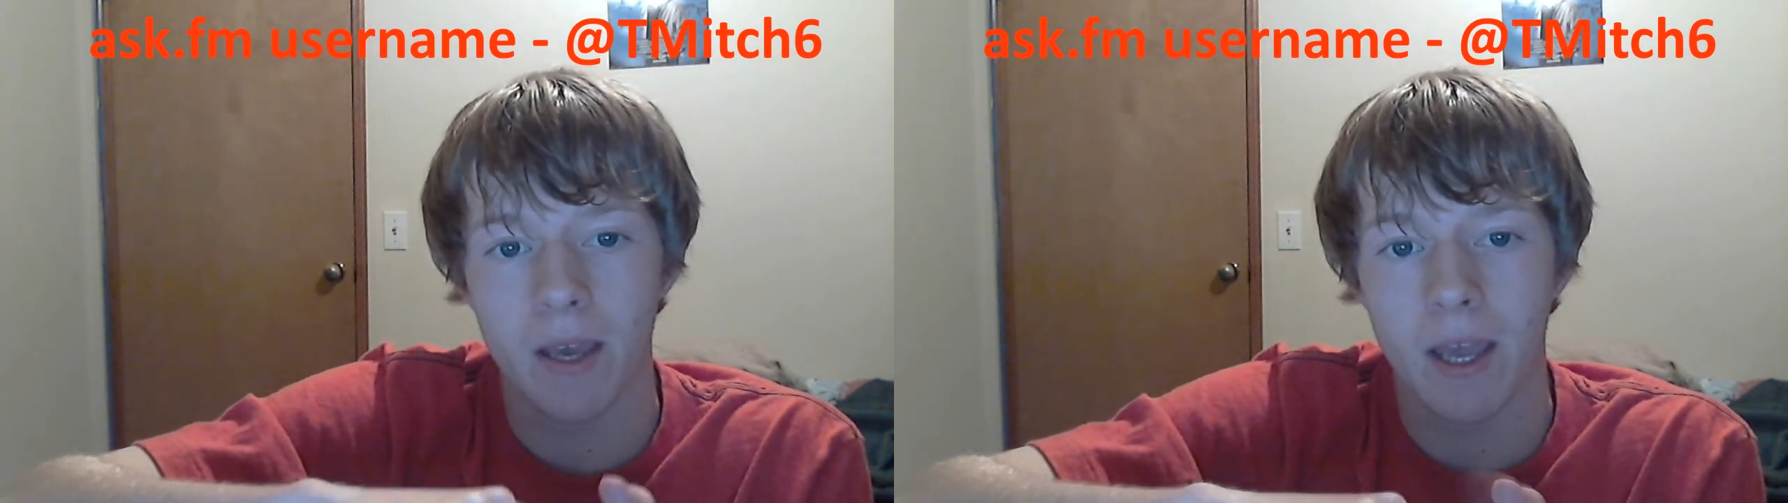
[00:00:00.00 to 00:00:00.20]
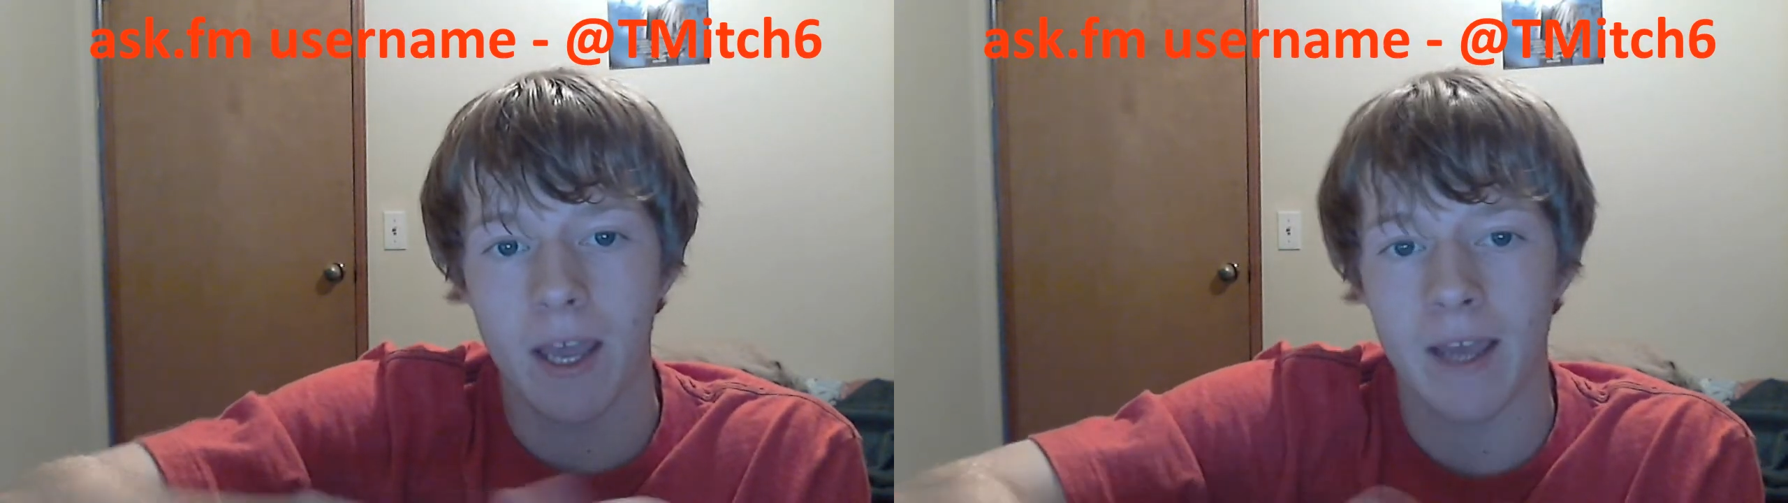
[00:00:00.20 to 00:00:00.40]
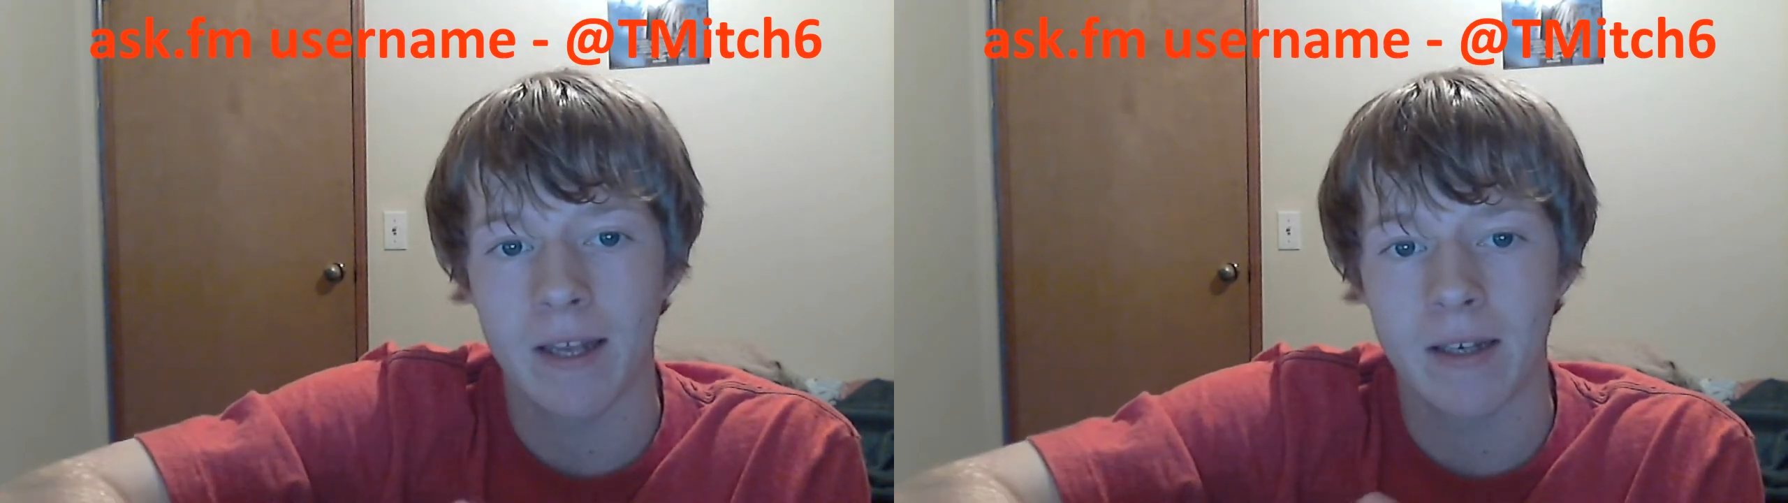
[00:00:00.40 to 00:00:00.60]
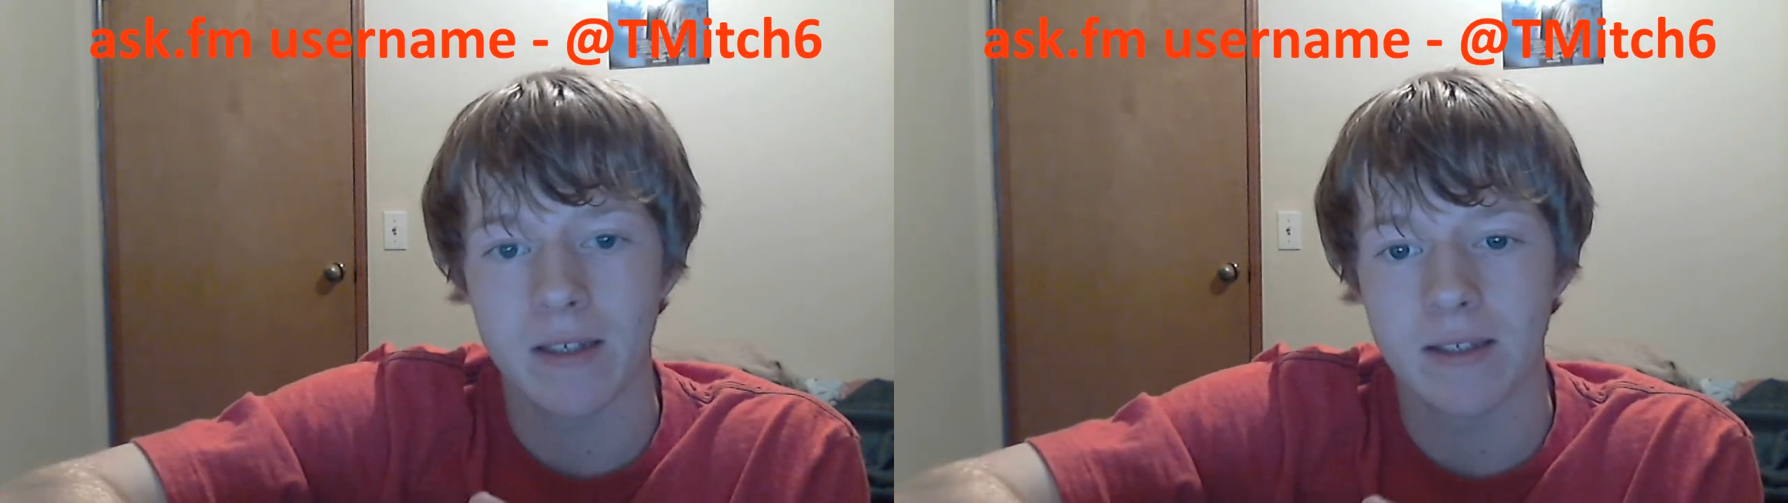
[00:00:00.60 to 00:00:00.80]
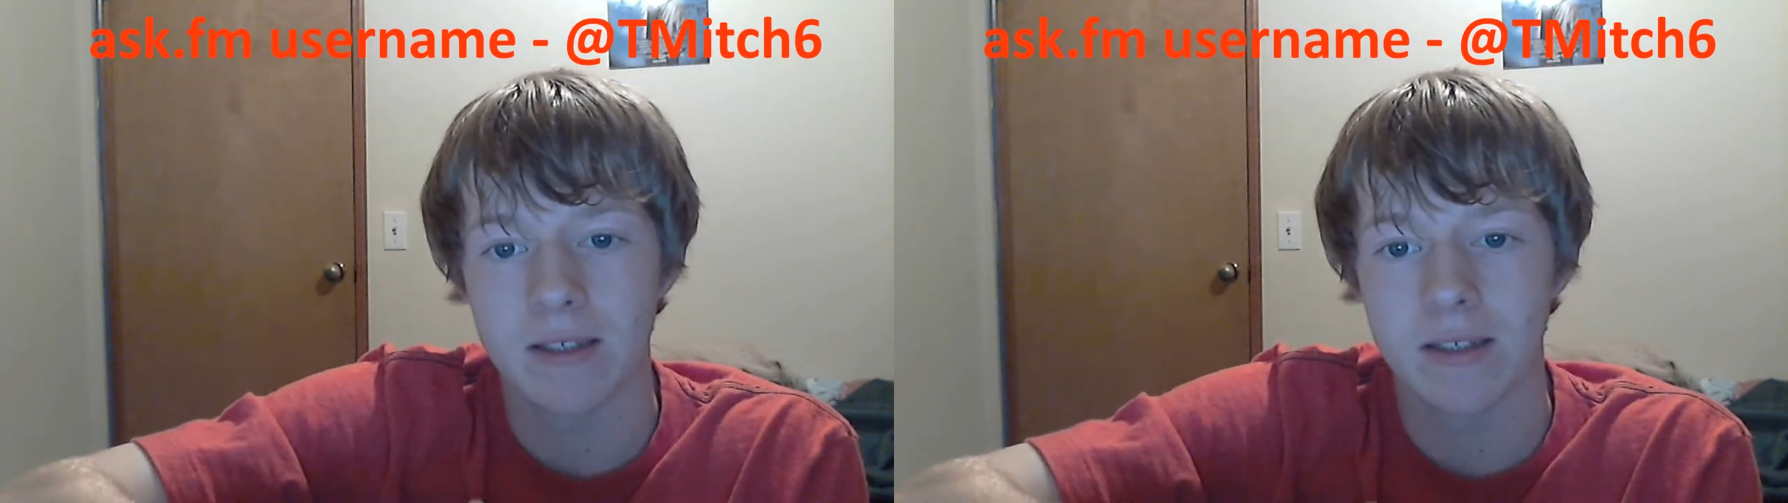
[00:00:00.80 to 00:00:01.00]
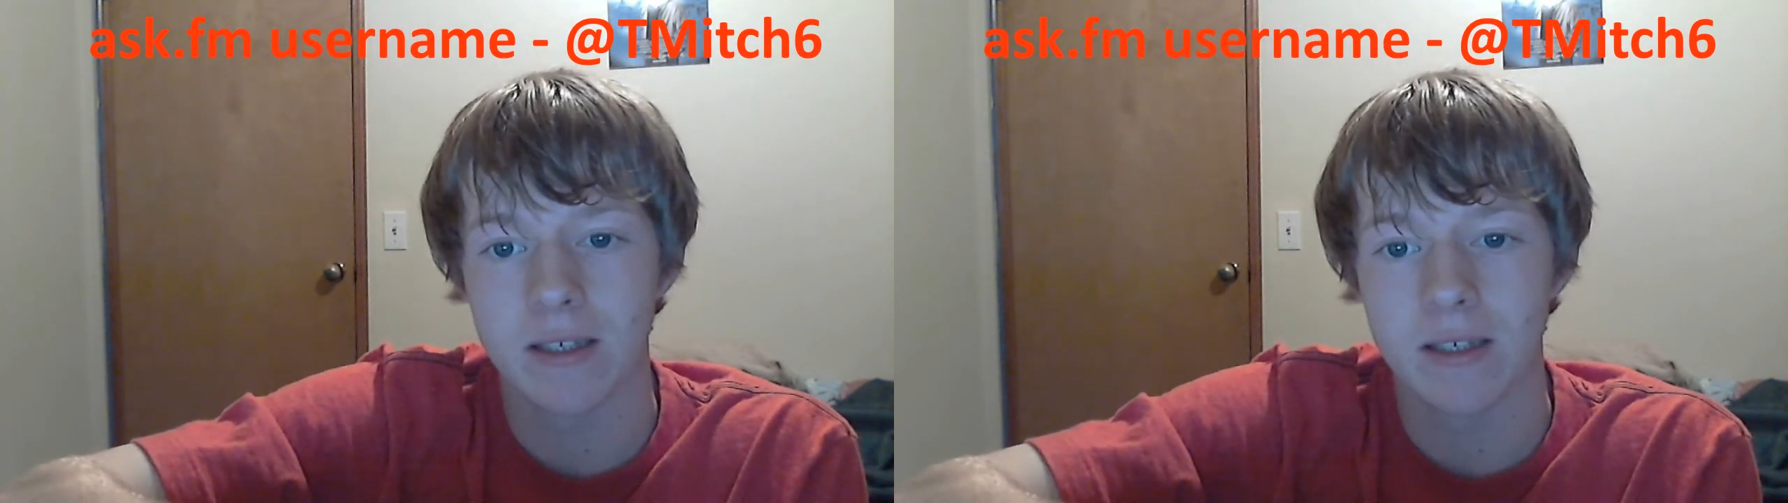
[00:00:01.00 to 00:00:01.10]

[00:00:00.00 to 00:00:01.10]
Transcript: and